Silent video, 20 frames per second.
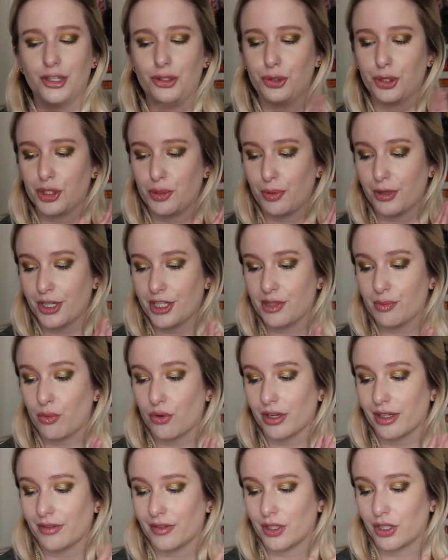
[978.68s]
to experience
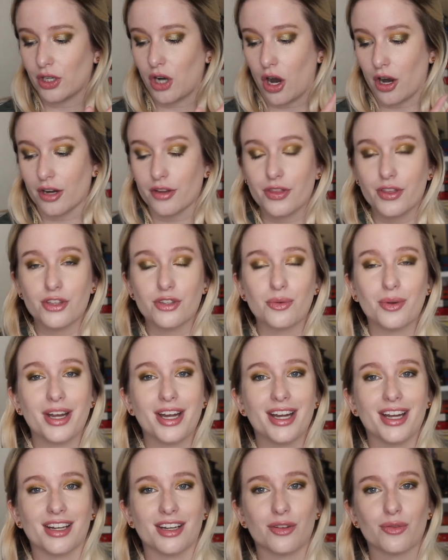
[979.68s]
more of her art this
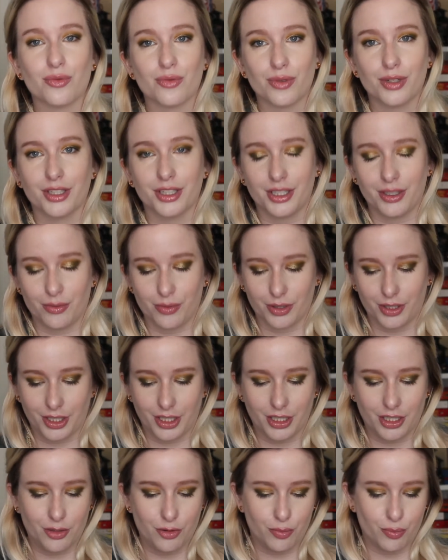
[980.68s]
way, and I really, really
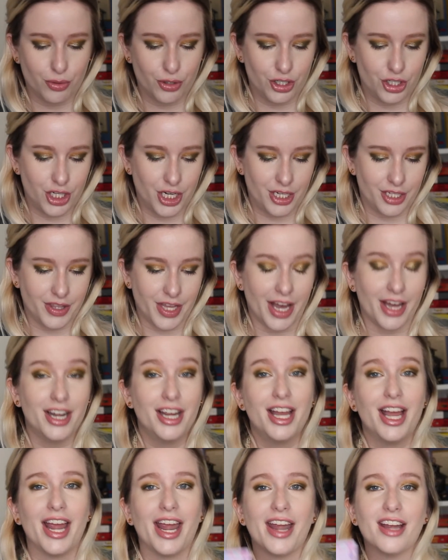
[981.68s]
appreciated that.
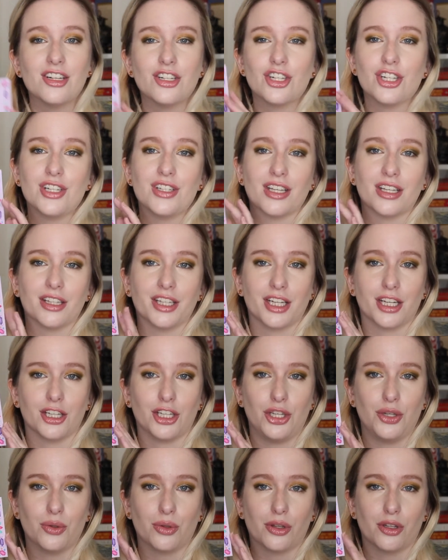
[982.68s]
And she sent like a
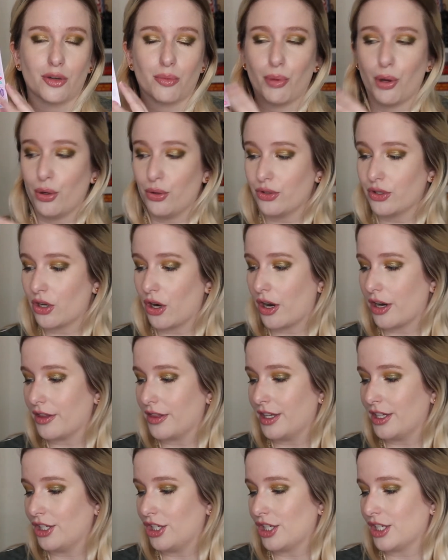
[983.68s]
cute little postcard
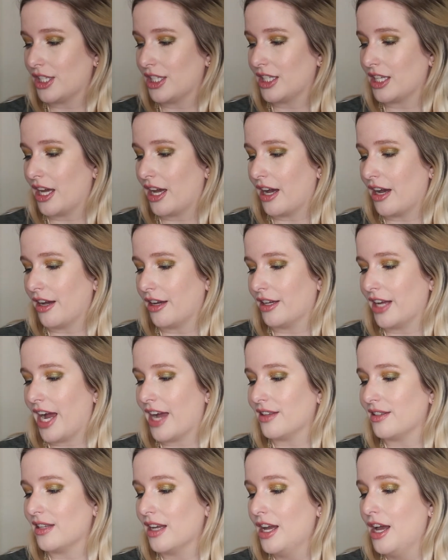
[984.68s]
that just
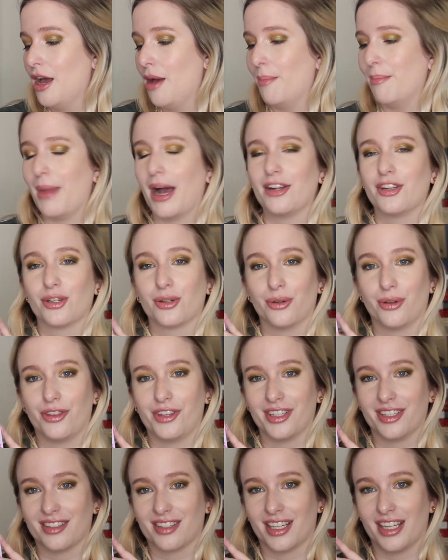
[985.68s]
has magical
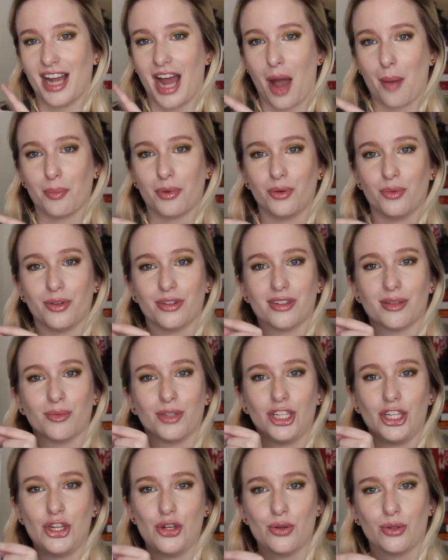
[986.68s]
things can happen with some
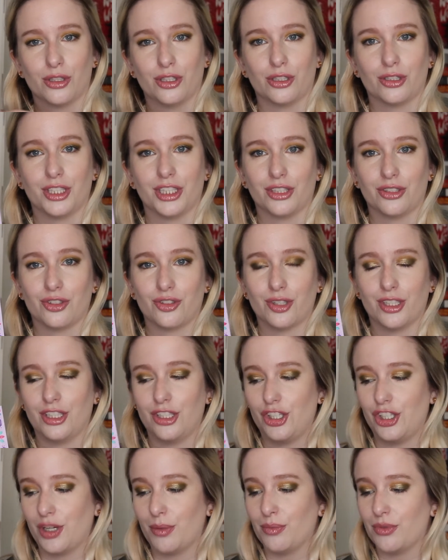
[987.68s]
cute little
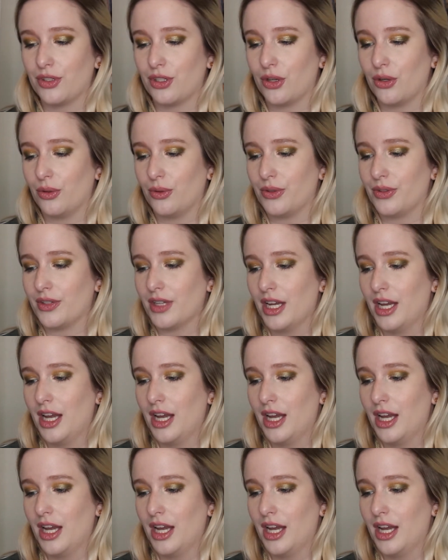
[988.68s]
illustrated gemstones.